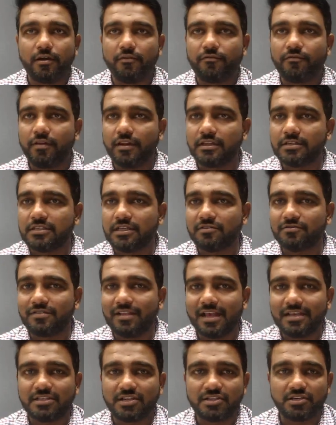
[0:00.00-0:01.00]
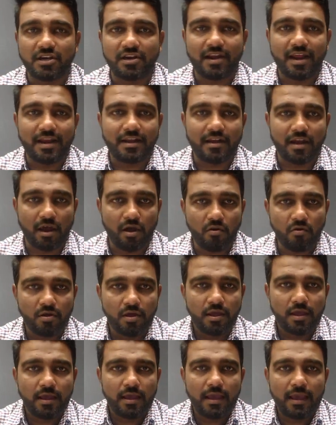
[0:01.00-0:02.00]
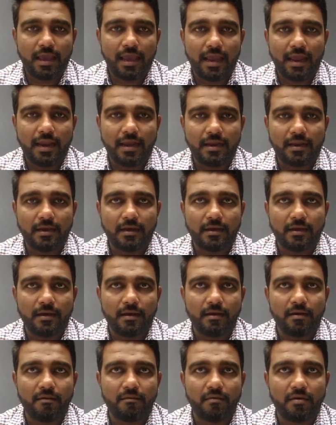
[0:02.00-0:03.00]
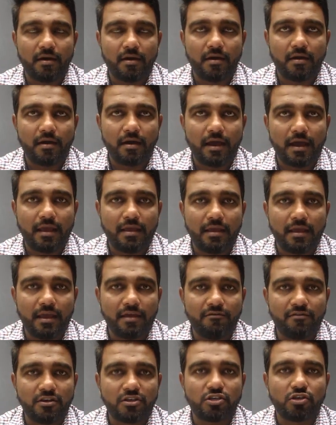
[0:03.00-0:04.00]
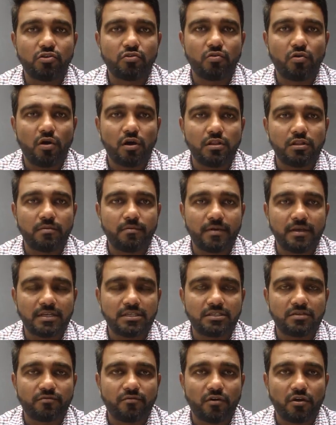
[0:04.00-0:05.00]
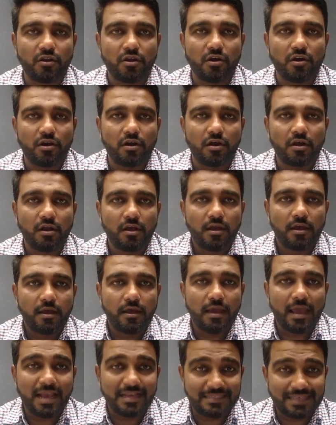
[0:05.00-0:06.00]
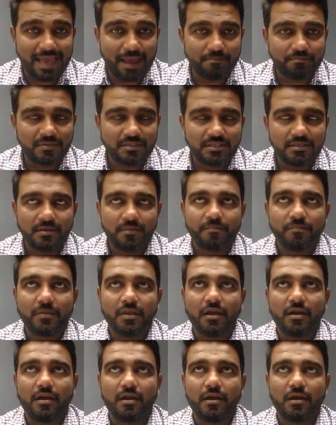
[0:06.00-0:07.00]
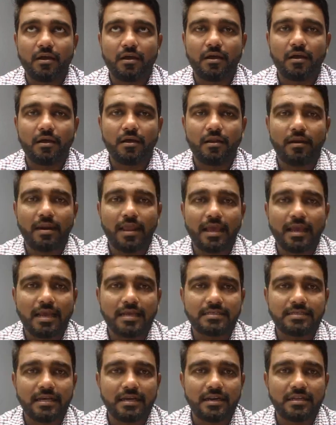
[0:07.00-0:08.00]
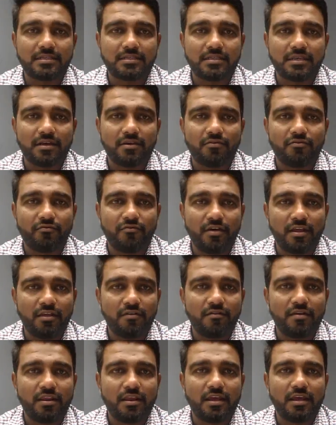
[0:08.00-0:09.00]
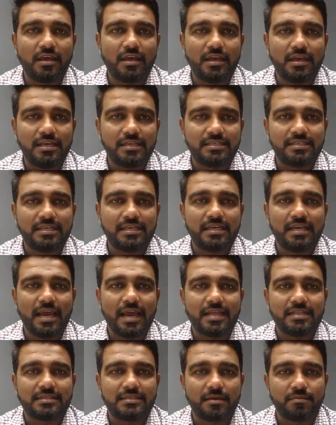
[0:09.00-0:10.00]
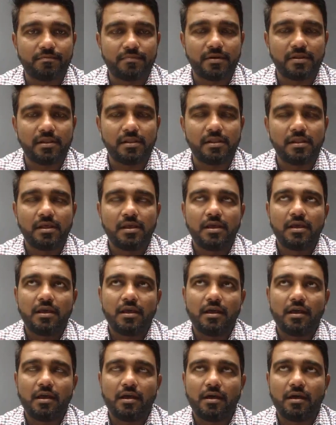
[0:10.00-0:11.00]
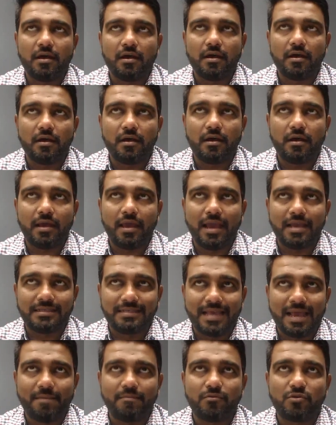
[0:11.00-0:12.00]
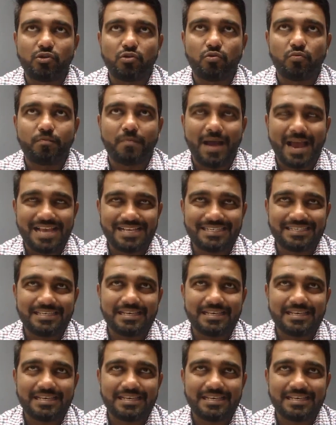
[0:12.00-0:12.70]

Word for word: finish this live session right now. And I, I wish you all the best for your exams. Uh, like I said, it's a very very easy and simple uh, exam to pass